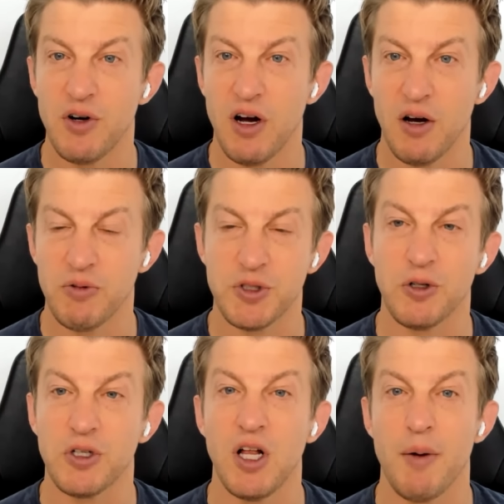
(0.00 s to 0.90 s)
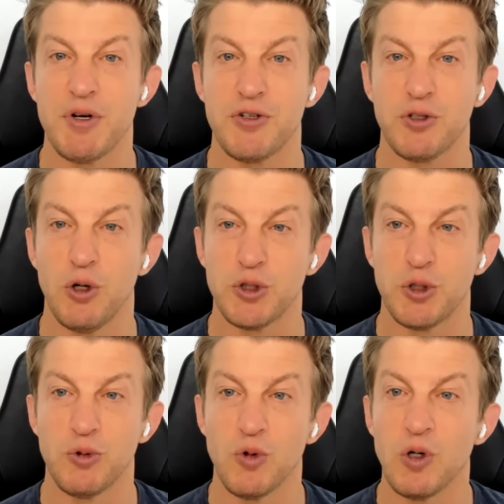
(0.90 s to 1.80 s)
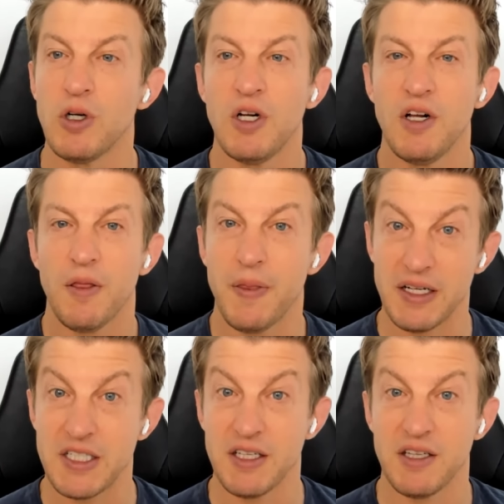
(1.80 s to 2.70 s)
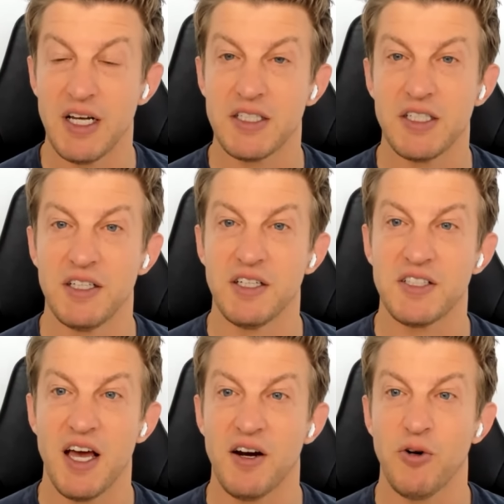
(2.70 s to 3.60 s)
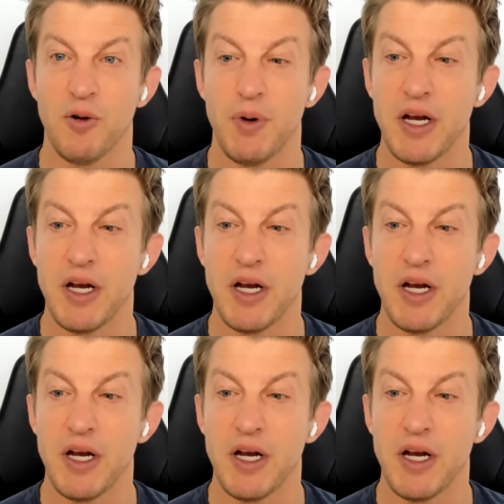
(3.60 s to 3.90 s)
what's called climate disclosure rule, that's in this category.